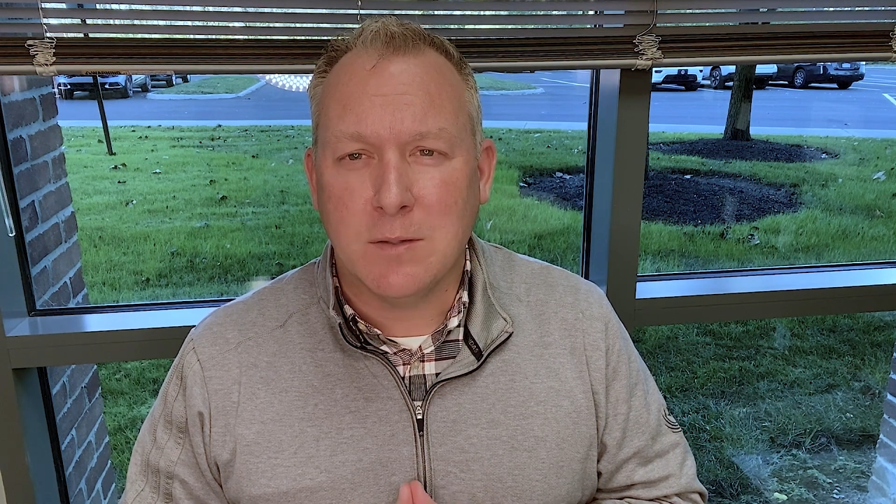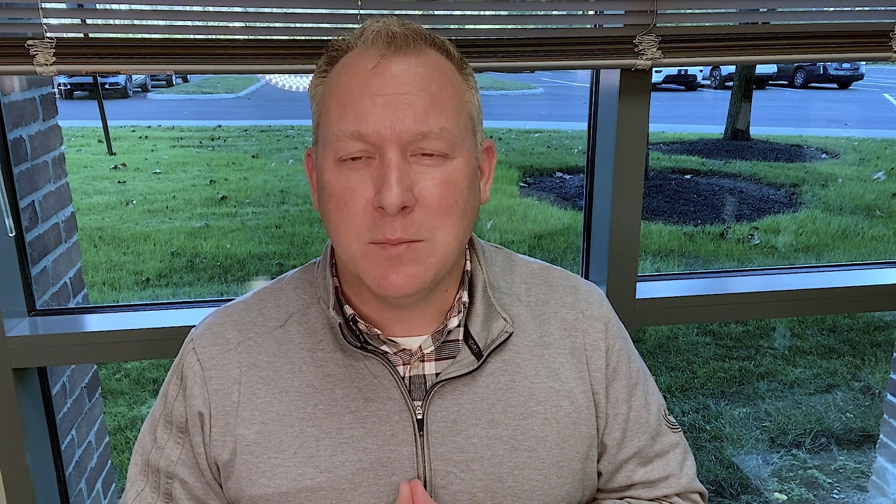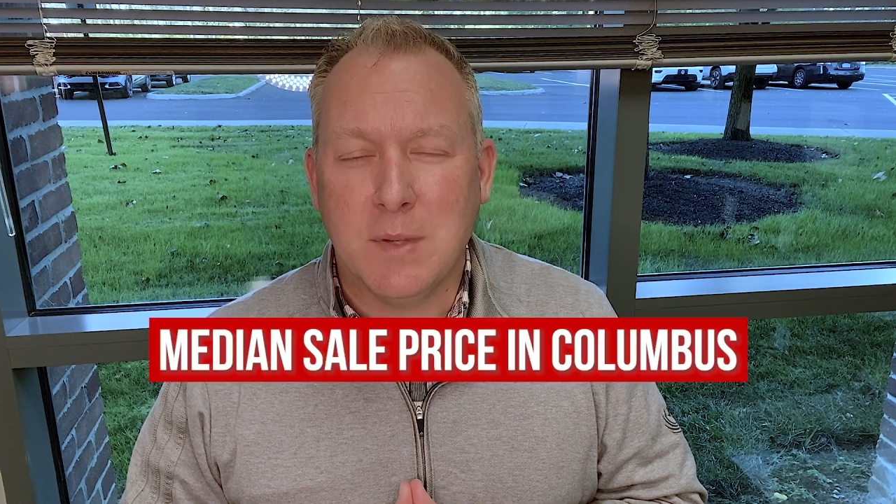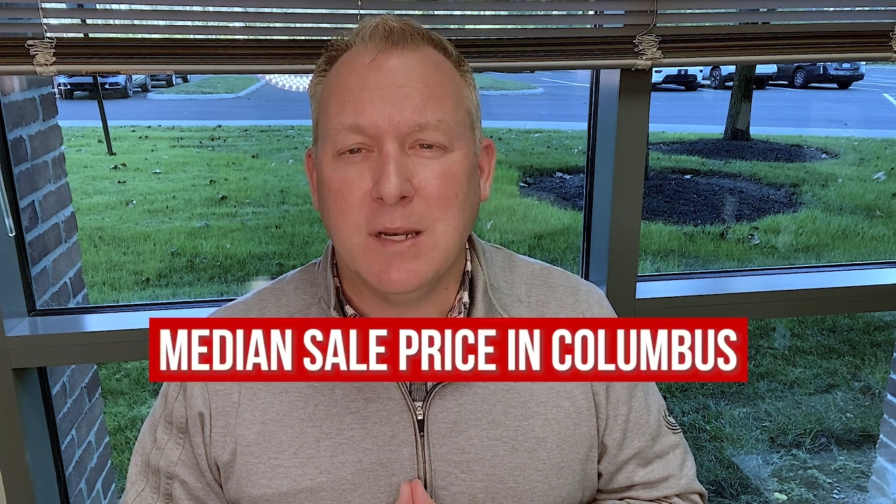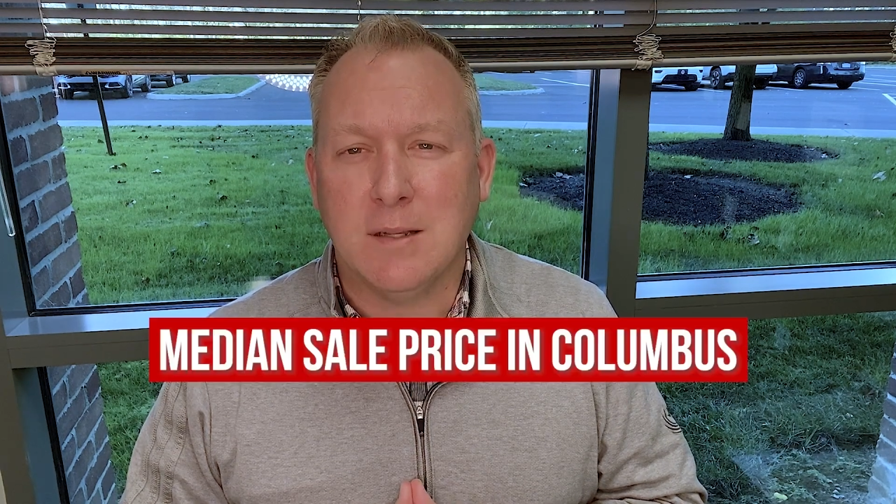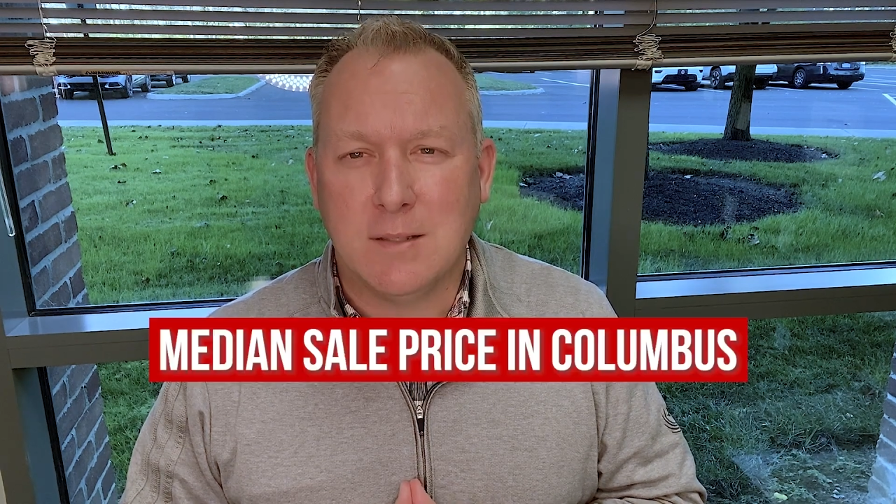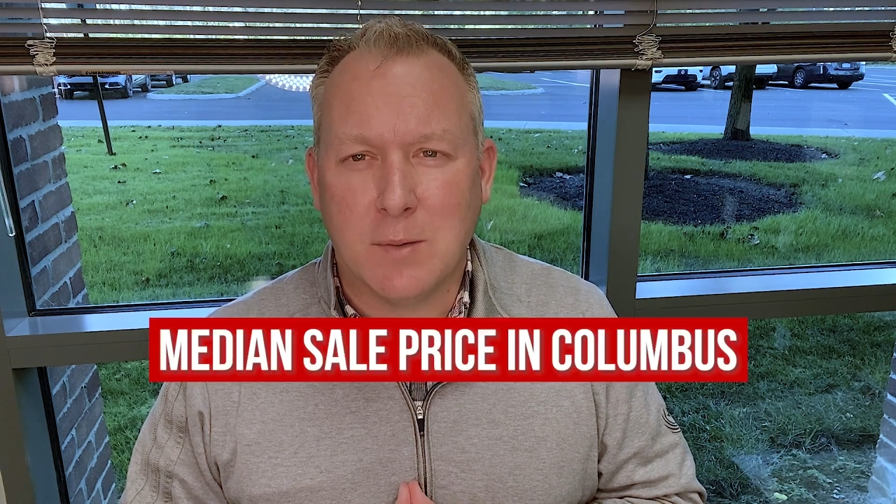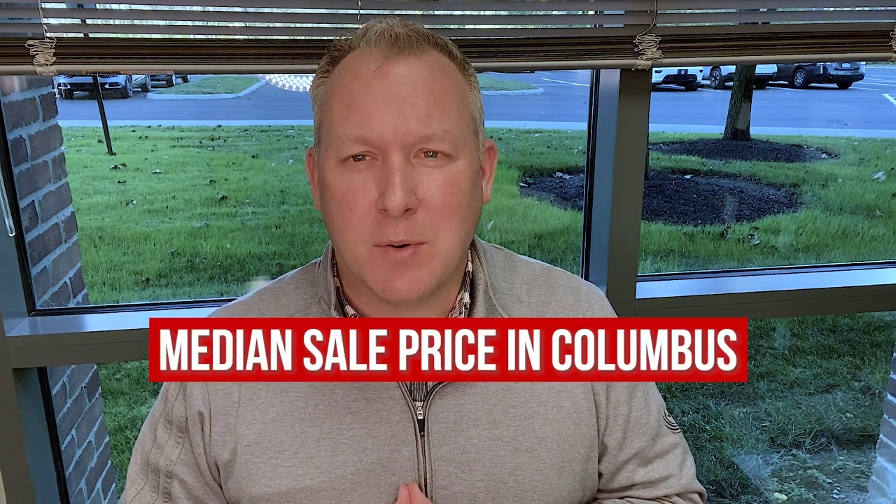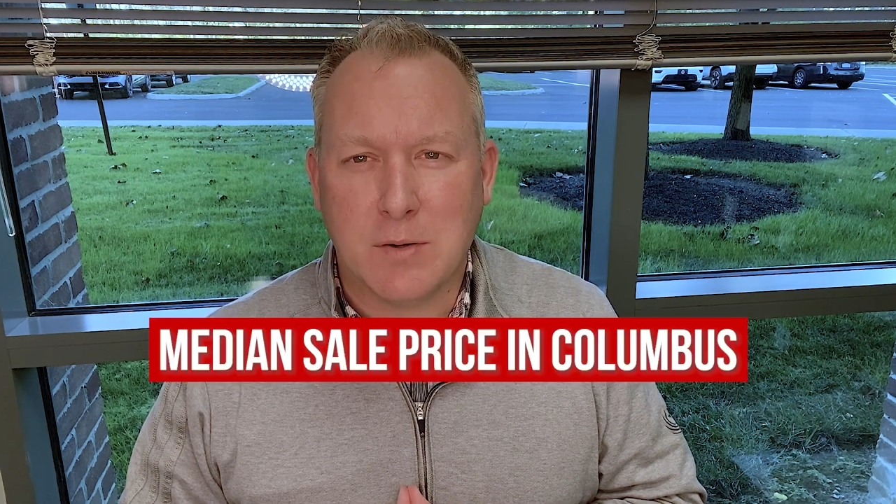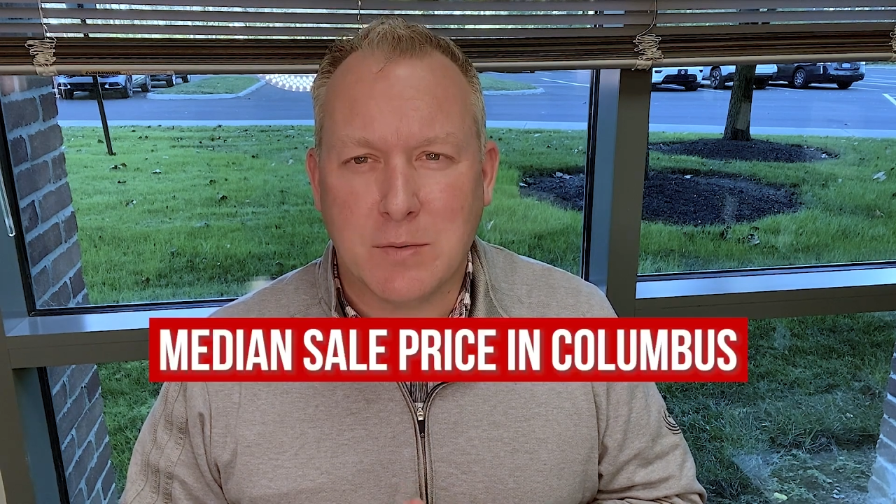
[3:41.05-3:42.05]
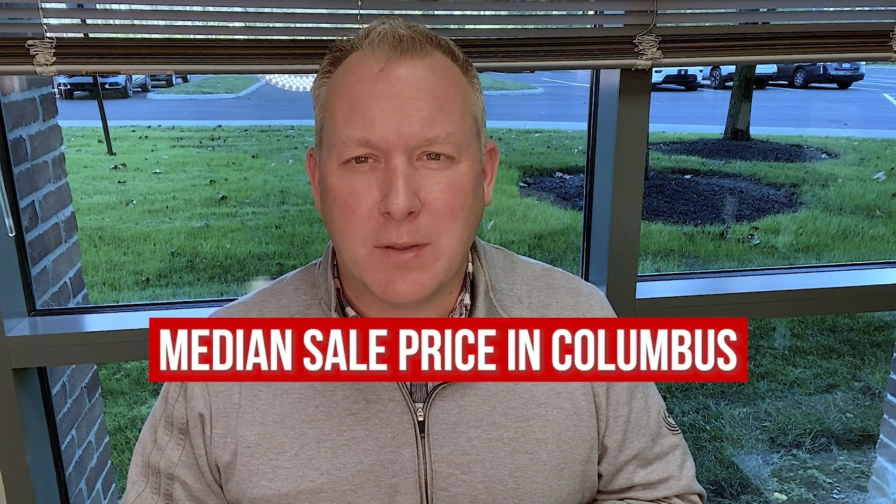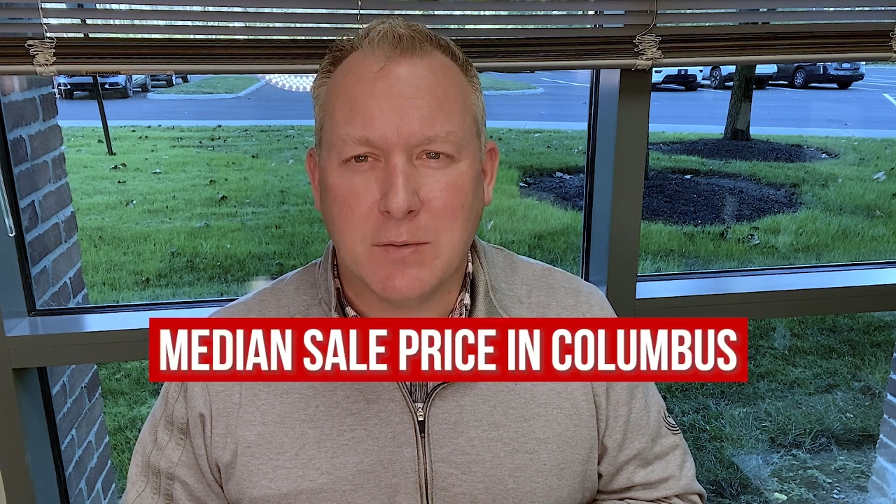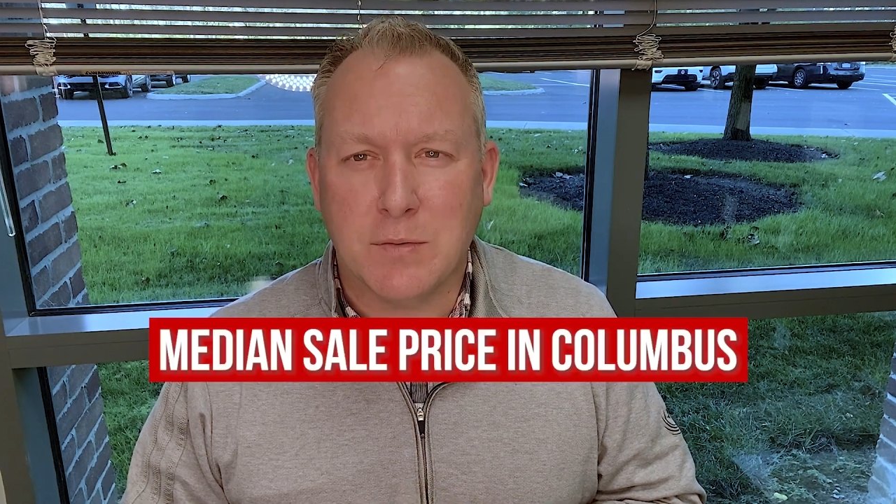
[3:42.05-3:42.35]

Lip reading: the median sale price rather,